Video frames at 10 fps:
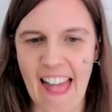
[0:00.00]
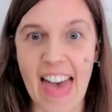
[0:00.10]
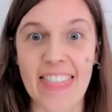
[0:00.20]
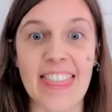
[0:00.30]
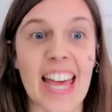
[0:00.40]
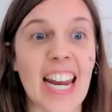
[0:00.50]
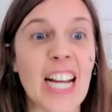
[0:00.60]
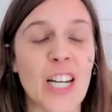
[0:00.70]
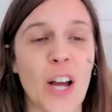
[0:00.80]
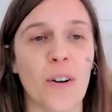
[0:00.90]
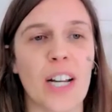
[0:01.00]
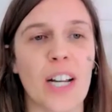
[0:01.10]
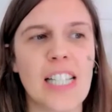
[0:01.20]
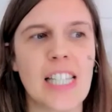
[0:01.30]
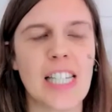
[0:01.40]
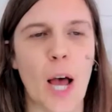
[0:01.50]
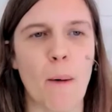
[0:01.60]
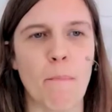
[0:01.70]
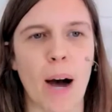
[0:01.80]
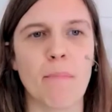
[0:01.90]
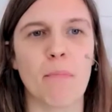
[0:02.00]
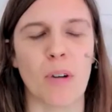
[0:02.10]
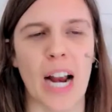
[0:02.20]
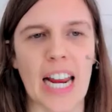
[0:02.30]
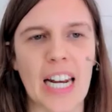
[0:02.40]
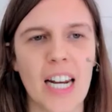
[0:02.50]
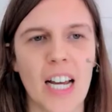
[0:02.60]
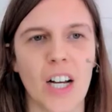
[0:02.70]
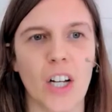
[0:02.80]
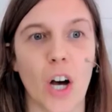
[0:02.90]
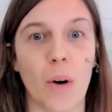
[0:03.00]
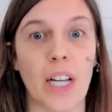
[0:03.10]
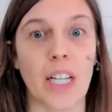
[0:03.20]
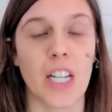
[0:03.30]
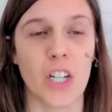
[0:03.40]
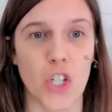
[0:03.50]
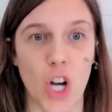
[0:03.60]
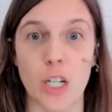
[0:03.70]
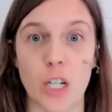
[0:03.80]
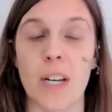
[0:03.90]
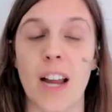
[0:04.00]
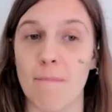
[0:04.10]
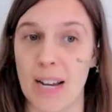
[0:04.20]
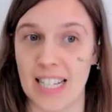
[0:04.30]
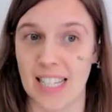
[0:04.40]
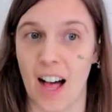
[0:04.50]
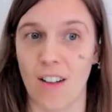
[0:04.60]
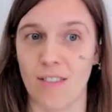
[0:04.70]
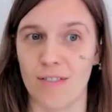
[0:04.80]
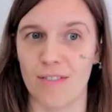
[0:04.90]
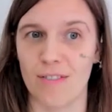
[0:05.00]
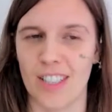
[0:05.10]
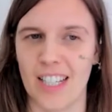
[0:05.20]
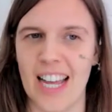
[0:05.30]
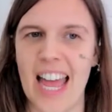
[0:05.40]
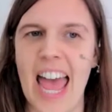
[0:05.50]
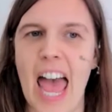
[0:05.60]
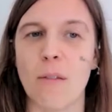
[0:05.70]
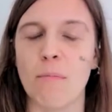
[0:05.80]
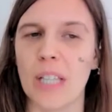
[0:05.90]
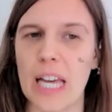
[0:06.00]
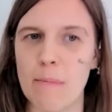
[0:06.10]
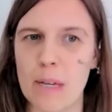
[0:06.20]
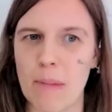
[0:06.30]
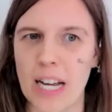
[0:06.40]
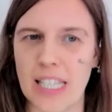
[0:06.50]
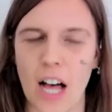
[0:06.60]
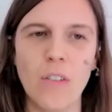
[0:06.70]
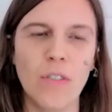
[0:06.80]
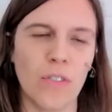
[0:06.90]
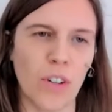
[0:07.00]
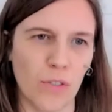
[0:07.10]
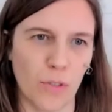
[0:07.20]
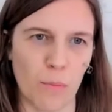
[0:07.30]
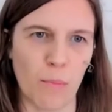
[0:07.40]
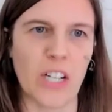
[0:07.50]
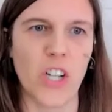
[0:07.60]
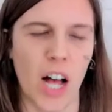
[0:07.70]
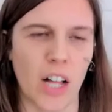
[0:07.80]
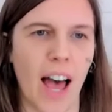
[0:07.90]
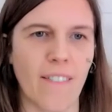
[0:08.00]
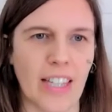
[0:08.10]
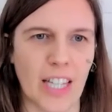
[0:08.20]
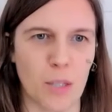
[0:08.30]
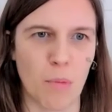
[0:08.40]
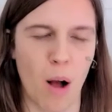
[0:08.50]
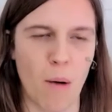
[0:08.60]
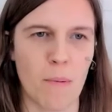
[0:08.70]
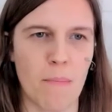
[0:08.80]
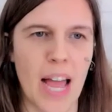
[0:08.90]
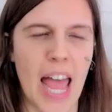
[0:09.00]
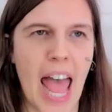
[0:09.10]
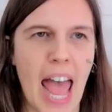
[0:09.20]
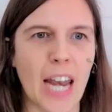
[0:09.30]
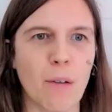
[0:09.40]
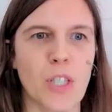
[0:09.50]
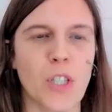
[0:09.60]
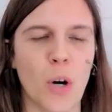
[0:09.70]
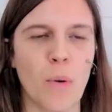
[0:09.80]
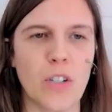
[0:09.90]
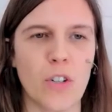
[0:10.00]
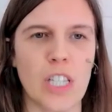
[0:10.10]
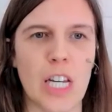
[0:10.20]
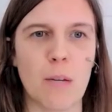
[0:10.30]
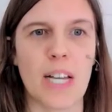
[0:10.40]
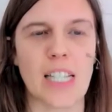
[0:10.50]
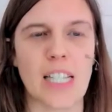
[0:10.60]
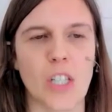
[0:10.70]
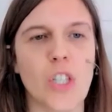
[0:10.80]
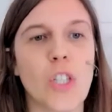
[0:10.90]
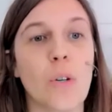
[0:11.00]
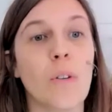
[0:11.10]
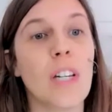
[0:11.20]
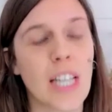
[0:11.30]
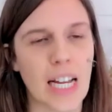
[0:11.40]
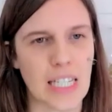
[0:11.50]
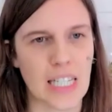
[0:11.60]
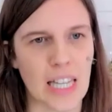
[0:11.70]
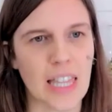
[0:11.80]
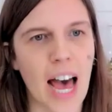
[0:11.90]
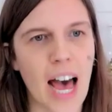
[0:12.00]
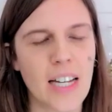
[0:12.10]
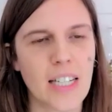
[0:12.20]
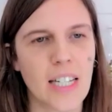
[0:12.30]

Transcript: And then I noticed my brain going to judgment of myself and blaming myself for my child having this problem. And it was so interesting because as soon as I did that,